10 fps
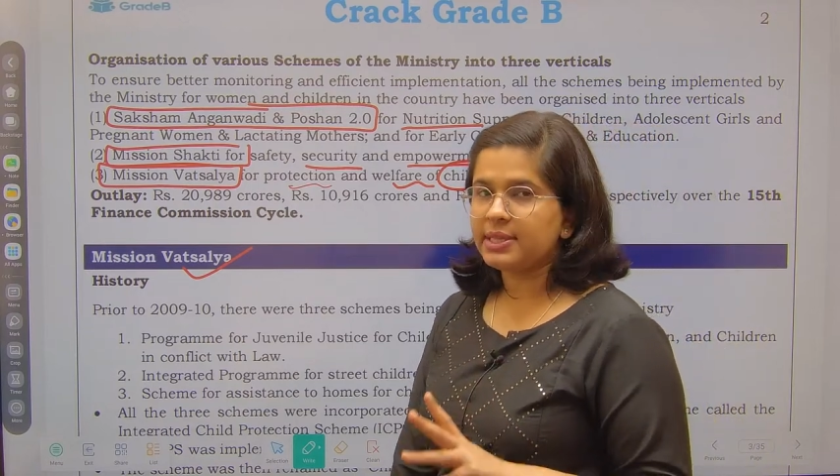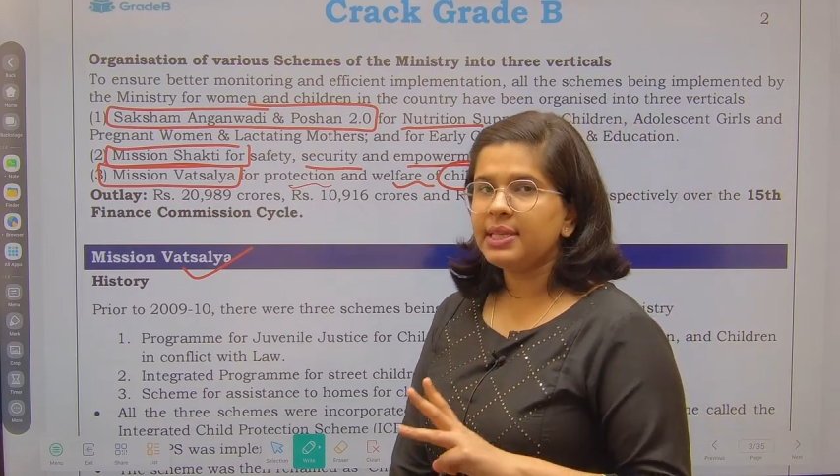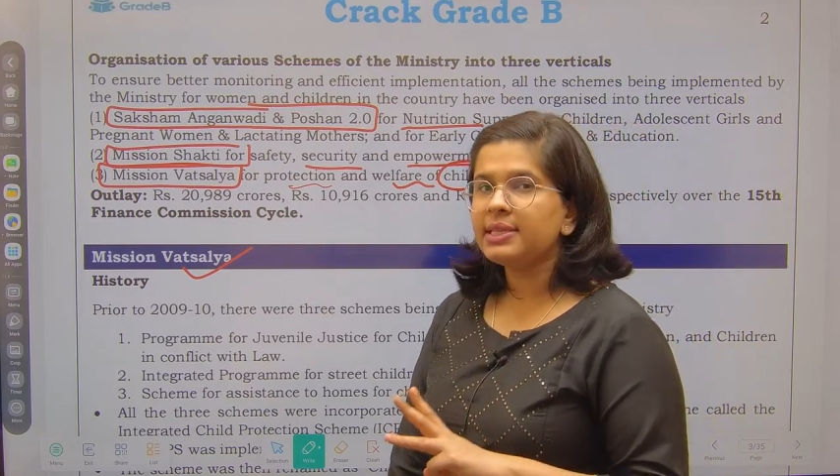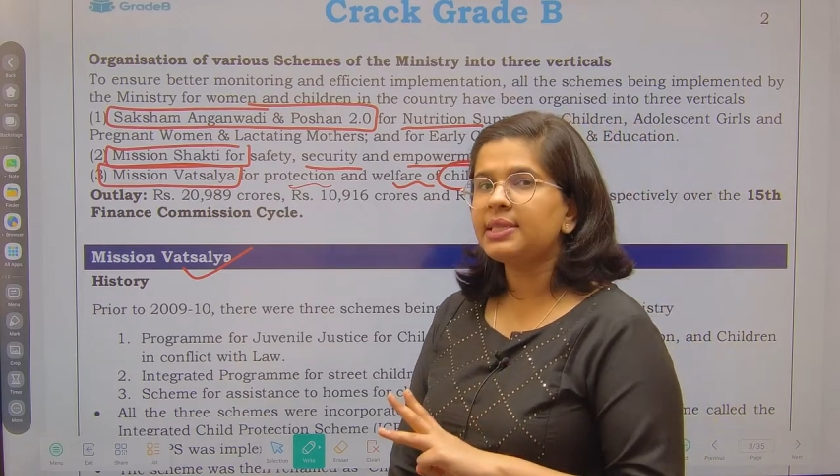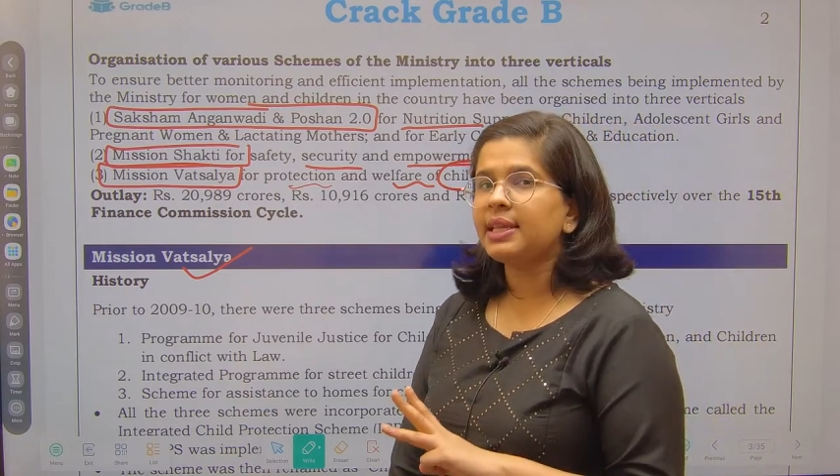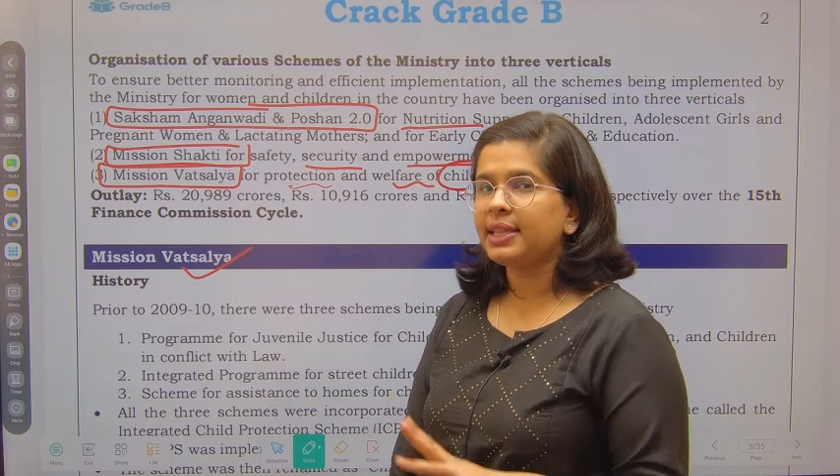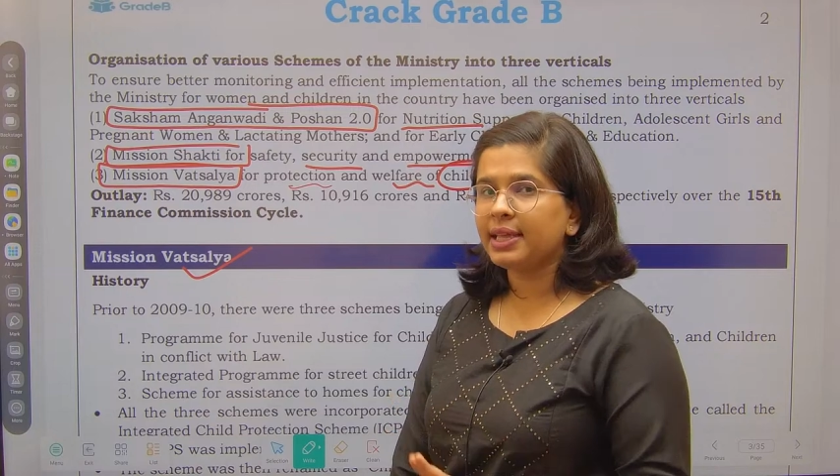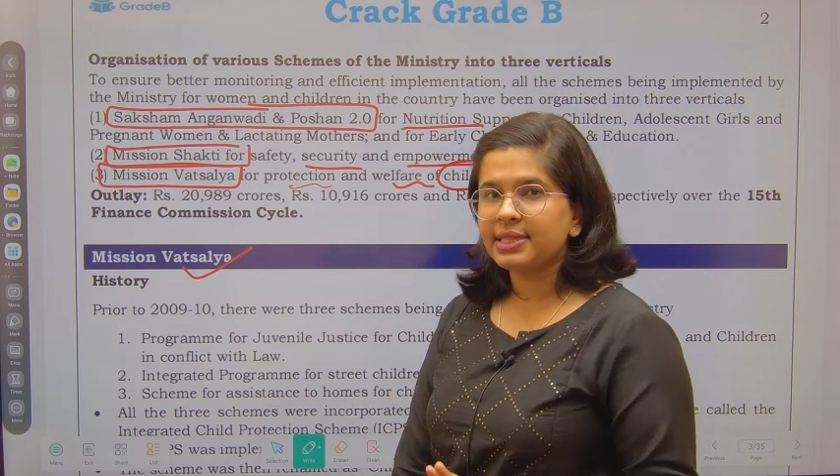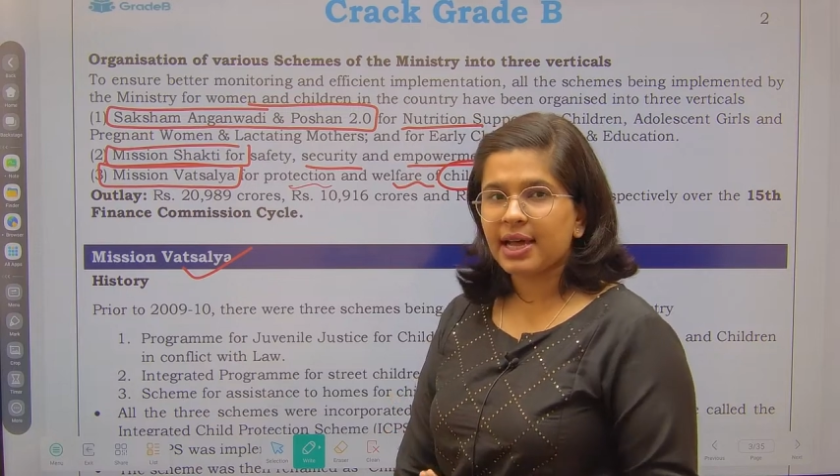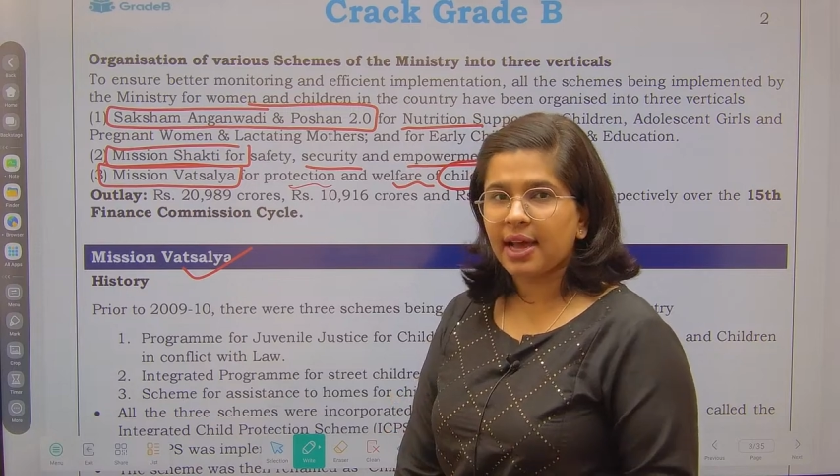These three
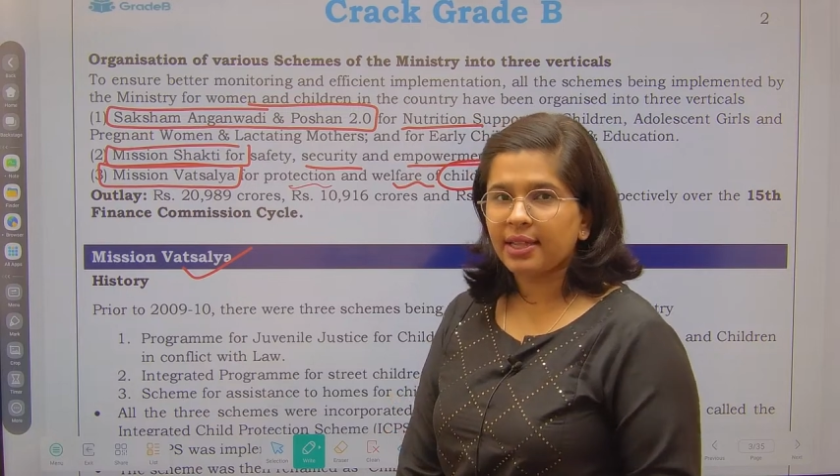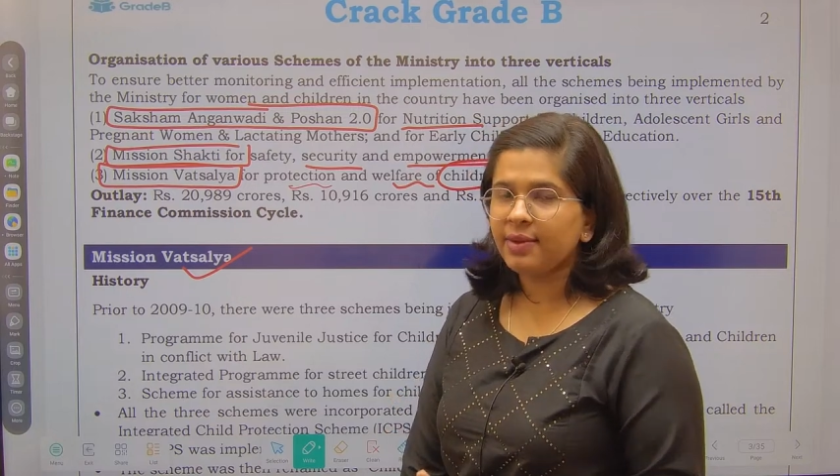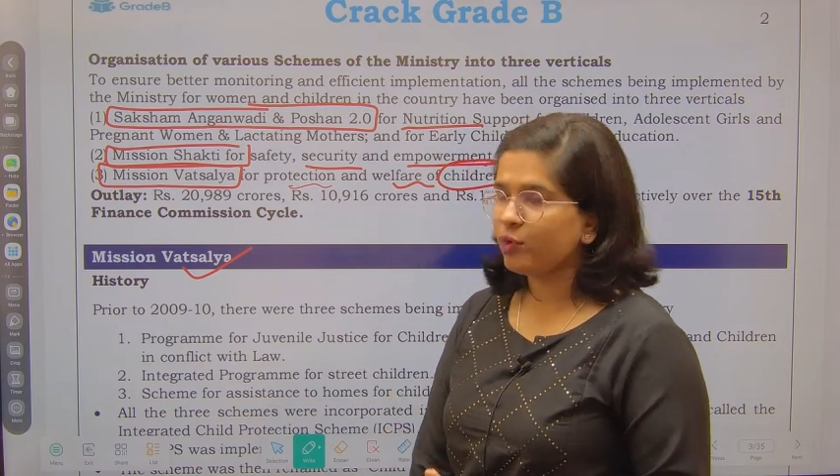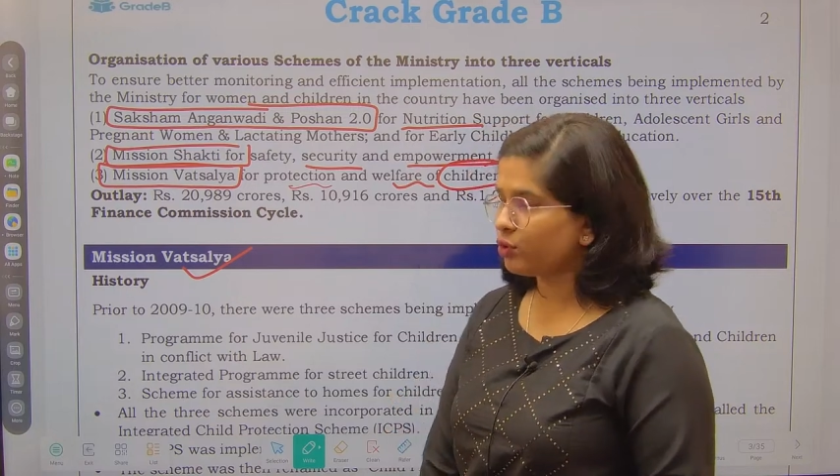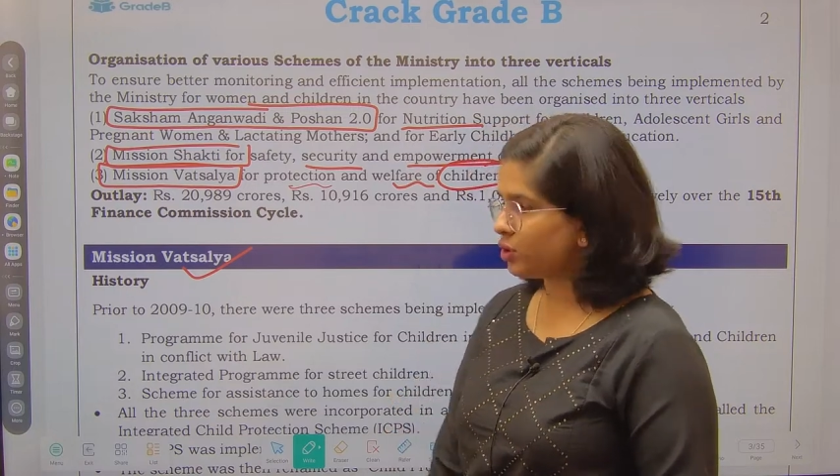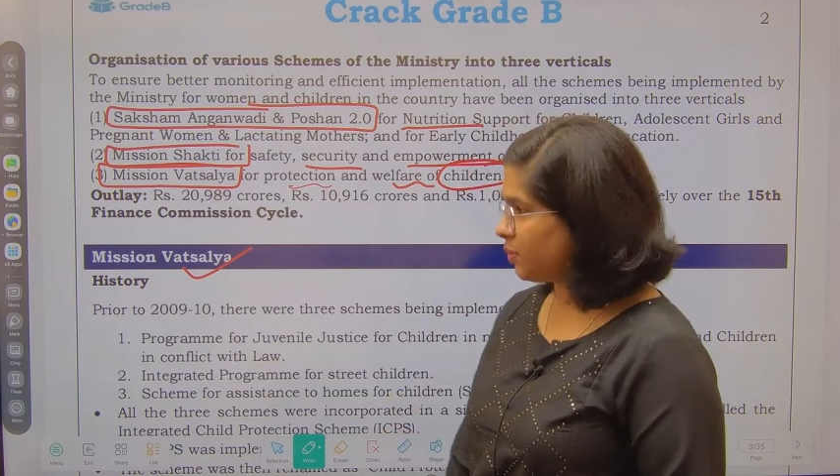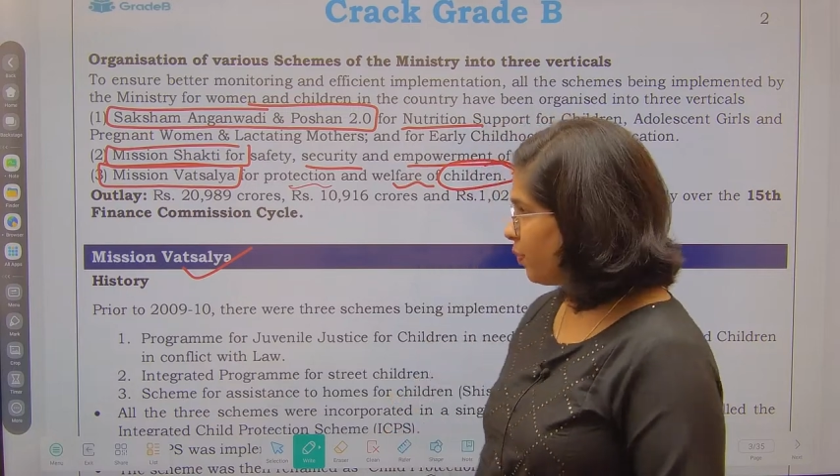things are the most